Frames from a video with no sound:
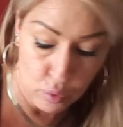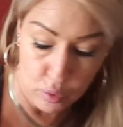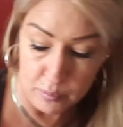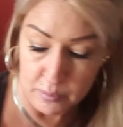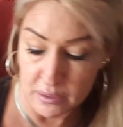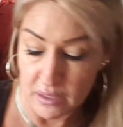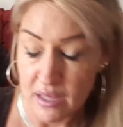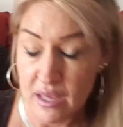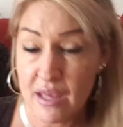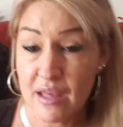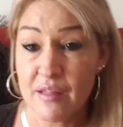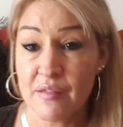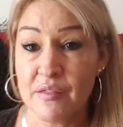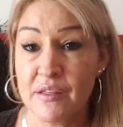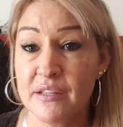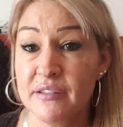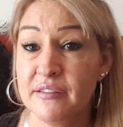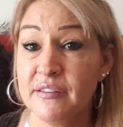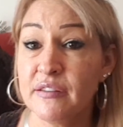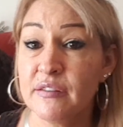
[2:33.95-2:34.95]
But
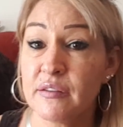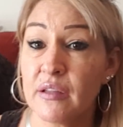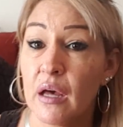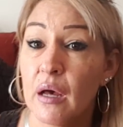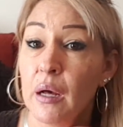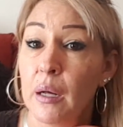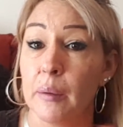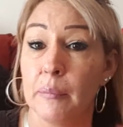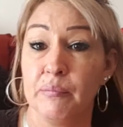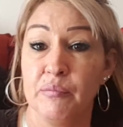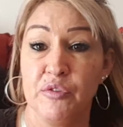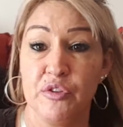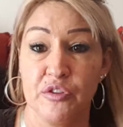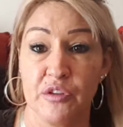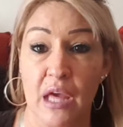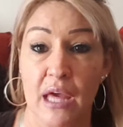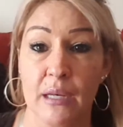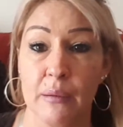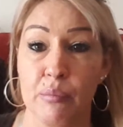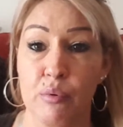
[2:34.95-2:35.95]
this is just
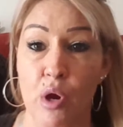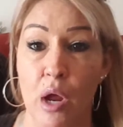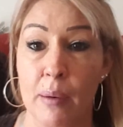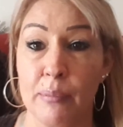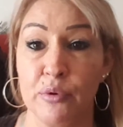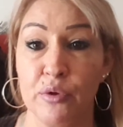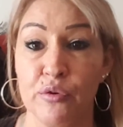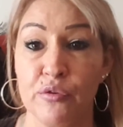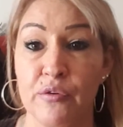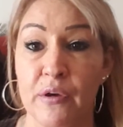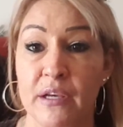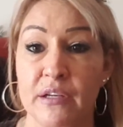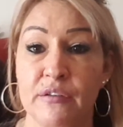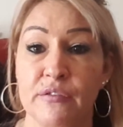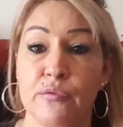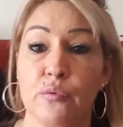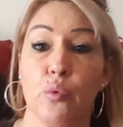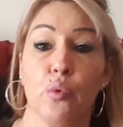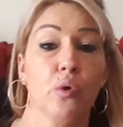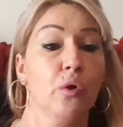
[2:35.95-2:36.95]
kind of priming your face
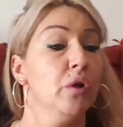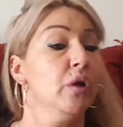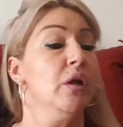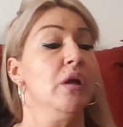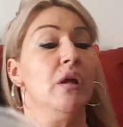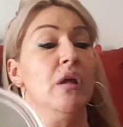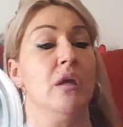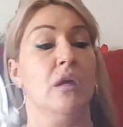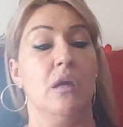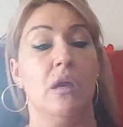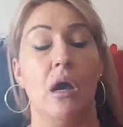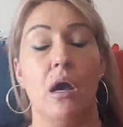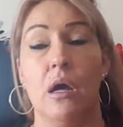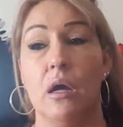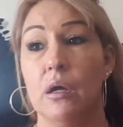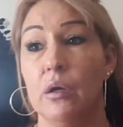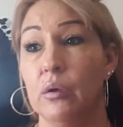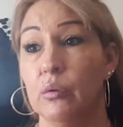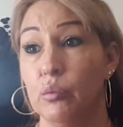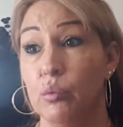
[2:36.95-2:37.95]
for
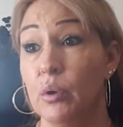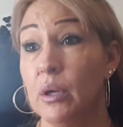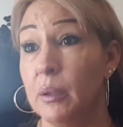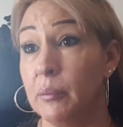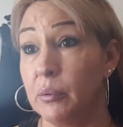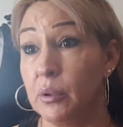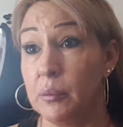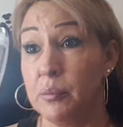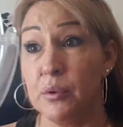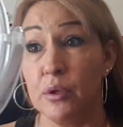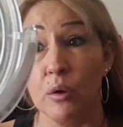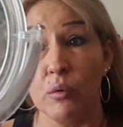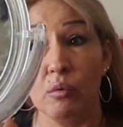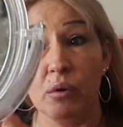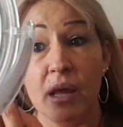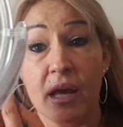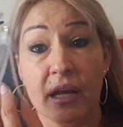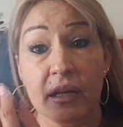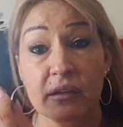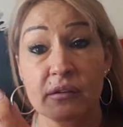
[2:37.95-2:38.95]
what I'm going to put on
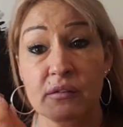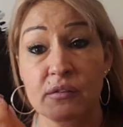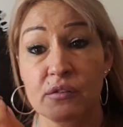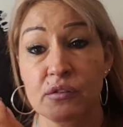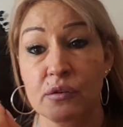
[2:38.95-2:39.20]
next.